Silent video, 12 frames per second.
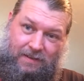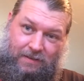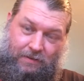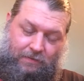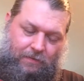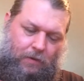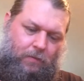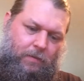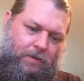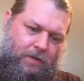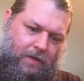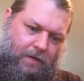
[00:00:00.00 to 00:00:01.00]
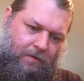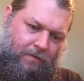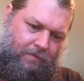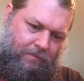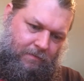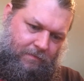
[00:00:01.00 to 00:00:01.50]
this foam is not
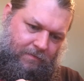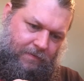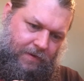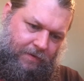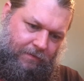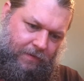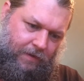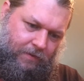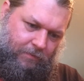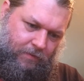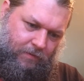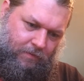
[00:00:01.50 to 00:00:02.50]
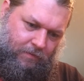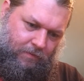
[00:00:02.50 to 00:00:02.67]
very flexible